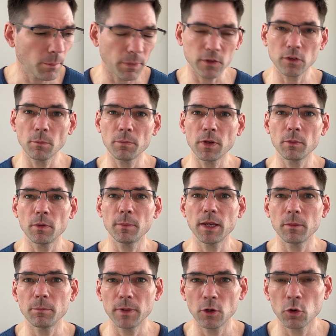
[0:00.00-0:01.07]
But some people
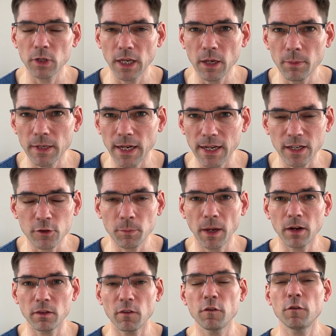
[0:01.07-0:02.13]
might be okay with that, and it's
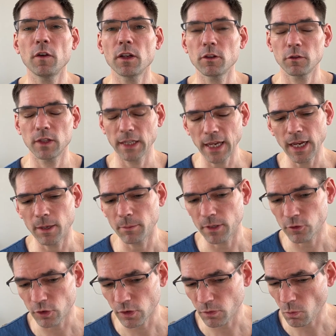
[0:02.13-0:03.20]
part of the fun of the game.
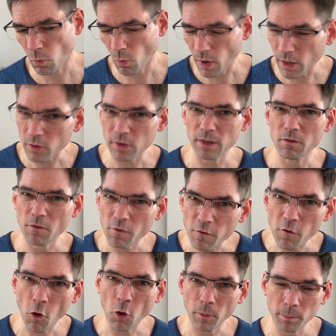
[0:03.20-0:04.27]
It just isn't
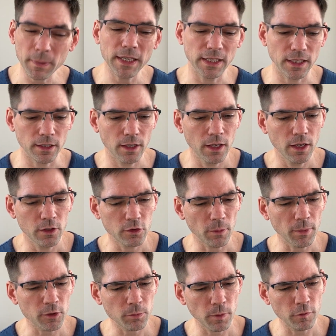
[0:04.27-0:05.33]
for me. So I
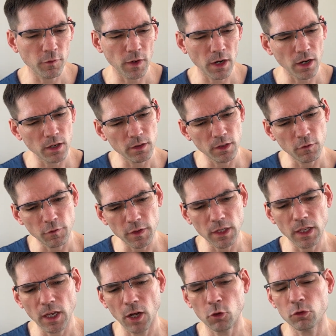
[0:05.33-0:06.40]
much prefer the
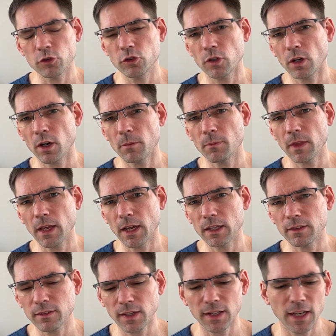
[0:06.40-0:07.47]
Viticulture
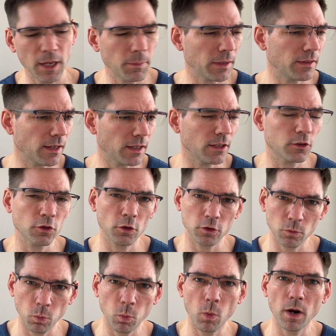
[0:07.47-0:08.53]
and Tiny Epic Dinosaurs
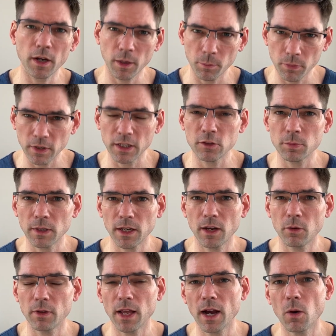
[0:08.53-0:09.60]
worker placement and
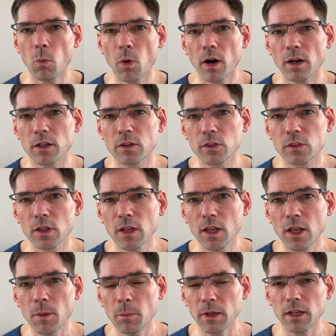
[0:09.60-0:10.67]
how that works,
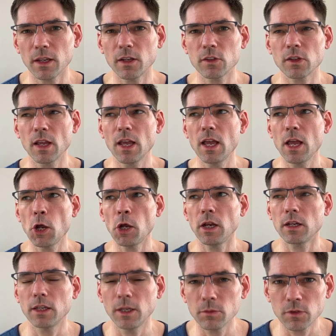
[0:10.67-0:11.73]
because
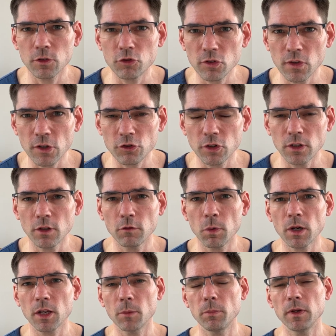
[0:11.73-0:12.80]
it keeps a tradition of
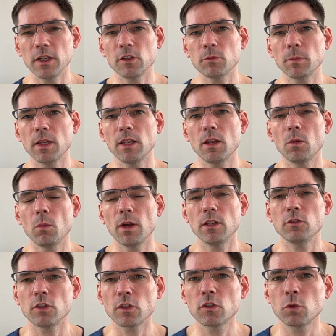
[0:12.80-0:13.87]
worker placement and
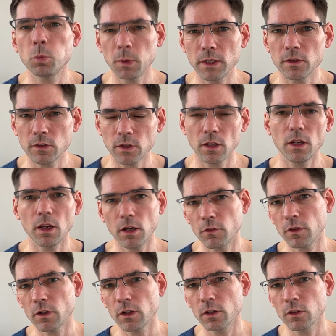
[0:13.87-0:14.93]
just tweaks it
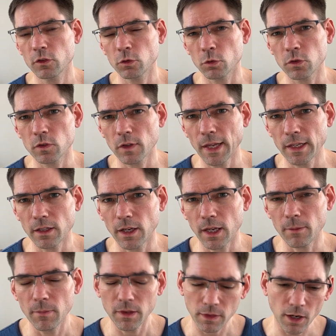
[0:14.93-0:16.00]
ever so
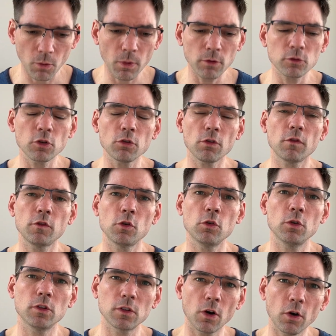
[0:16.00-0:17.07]
slightly. Now, I will do
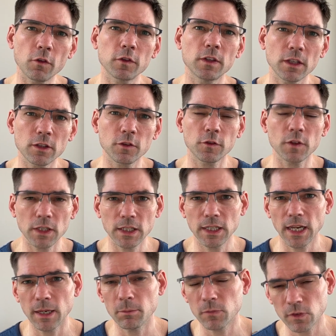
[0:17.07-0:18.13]
reviews of these 3
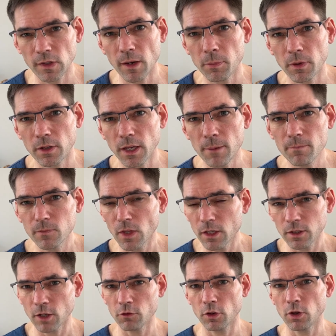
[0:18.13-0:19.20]
games separately
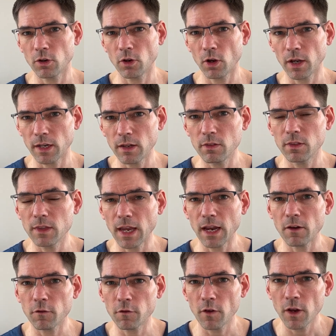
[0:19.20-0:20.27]
to give you an
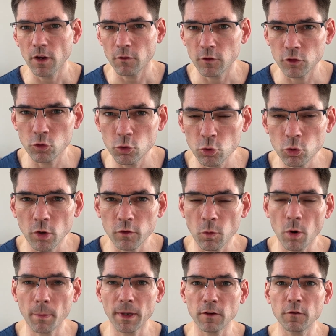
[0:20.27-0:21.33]
in-depth view of
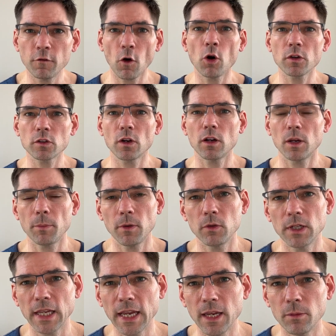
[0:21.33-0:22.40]
what my thoughts are about
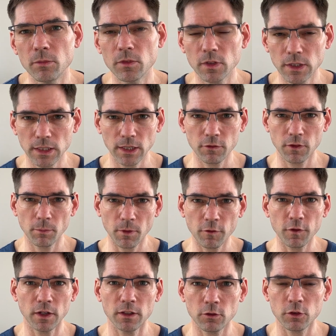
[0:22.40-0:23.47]
the games and give them a
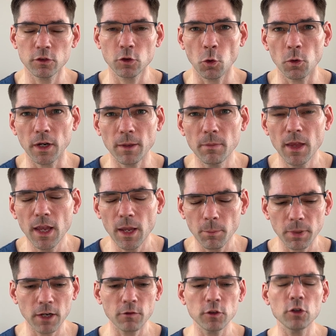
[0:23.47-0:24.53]
final scoring.
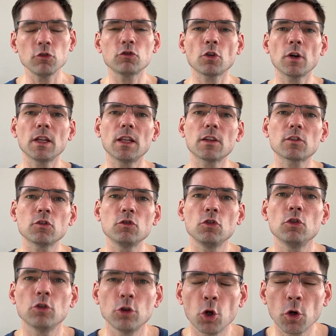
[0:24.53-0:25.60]
But if you enjoy this
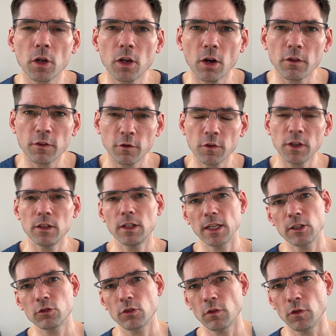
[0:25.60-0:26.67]
new look of the 3
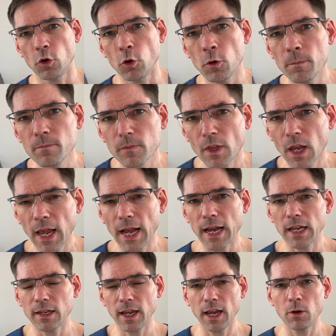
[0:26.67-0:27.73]
links review
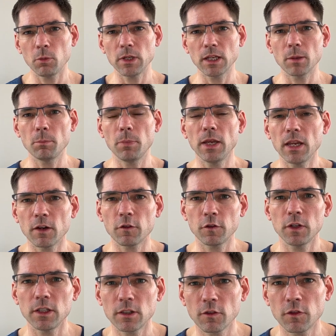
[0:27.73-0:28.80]
and how we compare
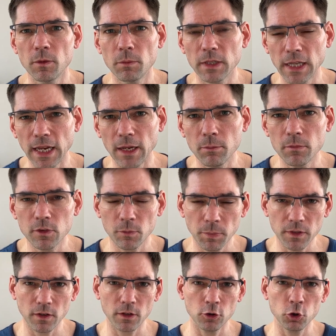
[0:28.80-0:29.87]
3 different games,
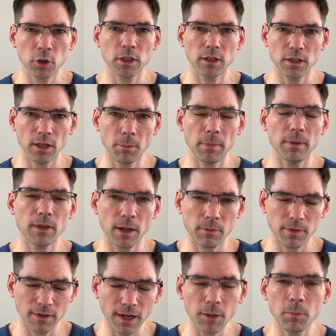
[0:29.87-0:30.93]
particularly looking at the
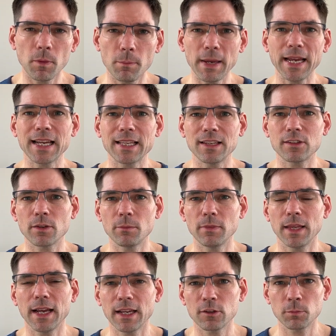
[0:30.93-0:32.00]
type of mechanism
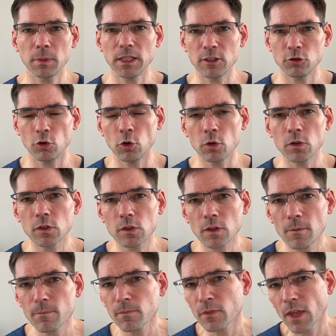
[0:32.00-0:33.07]
that's being used,
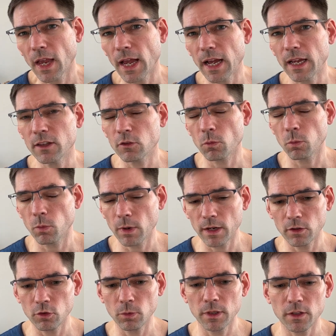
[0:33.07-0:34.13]
and whether
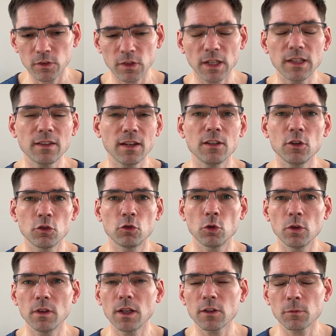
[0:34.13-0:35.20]
you want us to continue
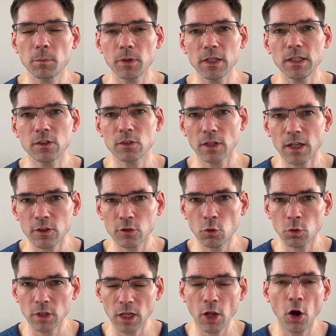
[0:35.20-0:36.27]
doing this, please let us
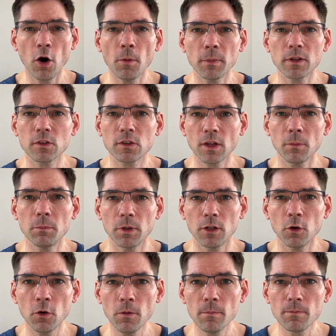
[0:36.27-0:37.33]
know in the comments down
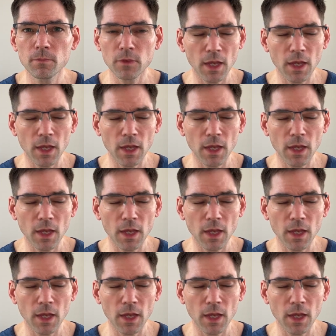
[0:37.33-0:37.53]
below.